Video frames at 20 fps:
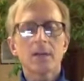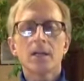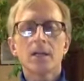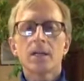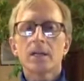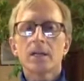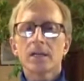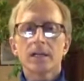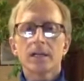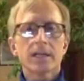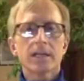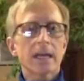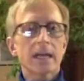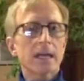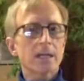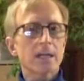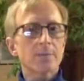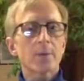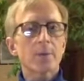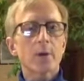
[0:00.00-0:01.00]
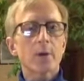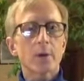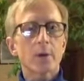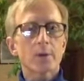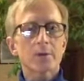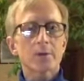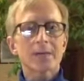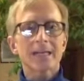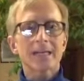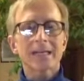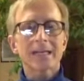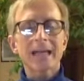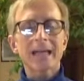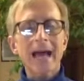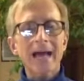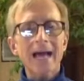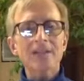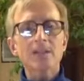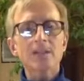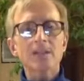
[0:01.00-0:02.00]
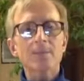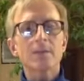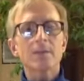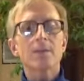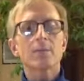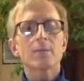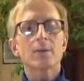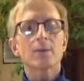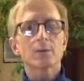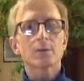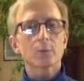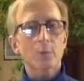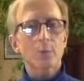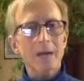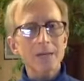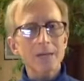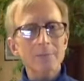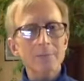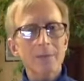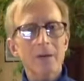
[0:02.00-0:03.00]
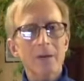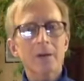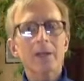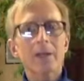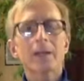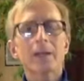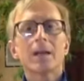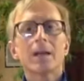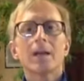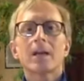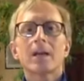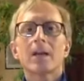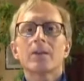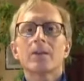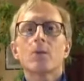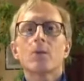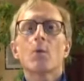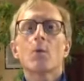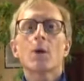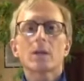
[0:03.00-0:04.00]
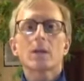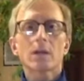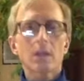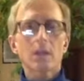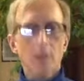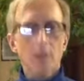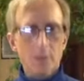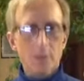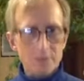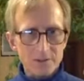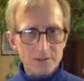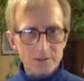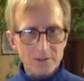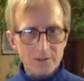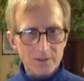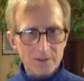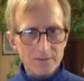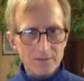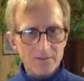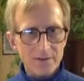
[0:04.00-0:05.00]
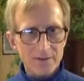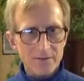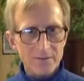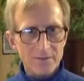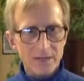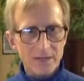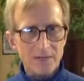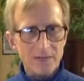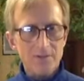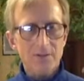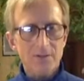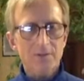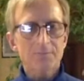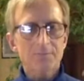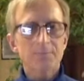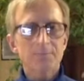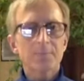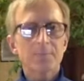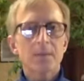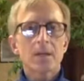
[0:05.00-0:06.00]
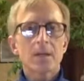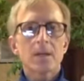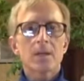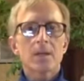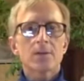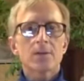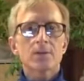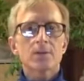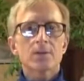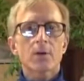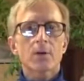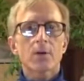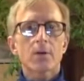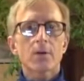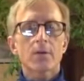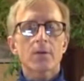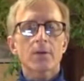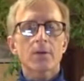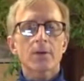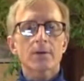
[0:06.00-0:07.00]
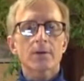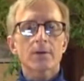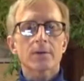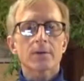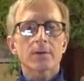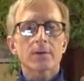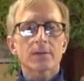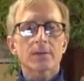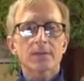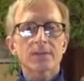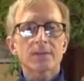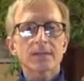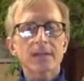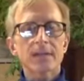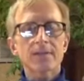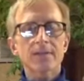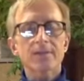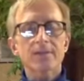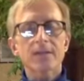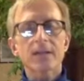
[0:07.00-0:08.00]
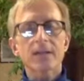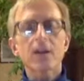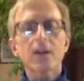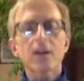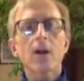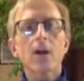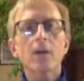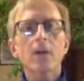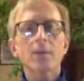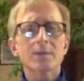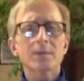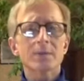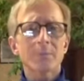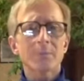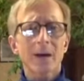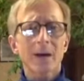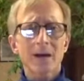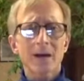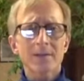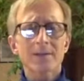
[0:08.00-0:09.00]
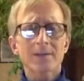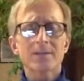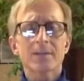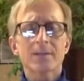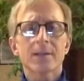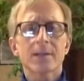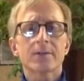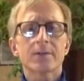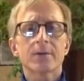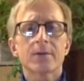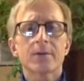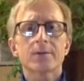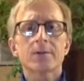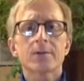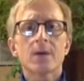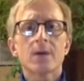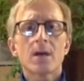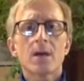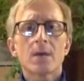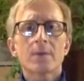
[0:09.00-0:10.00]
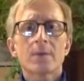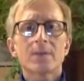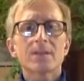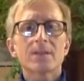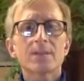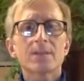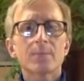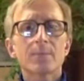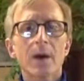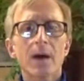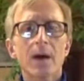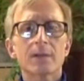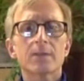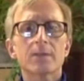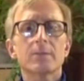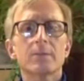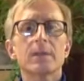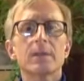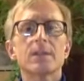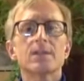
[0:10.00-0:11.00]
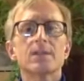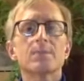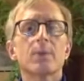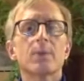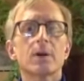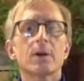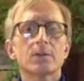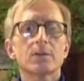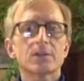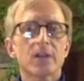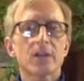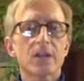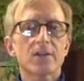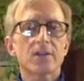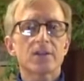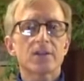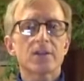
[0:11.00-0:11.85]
in any pose, and it has to be the most weight bearing and the one closest to the foundation. So the centers, I call them spanda centers because spanda means pulsation.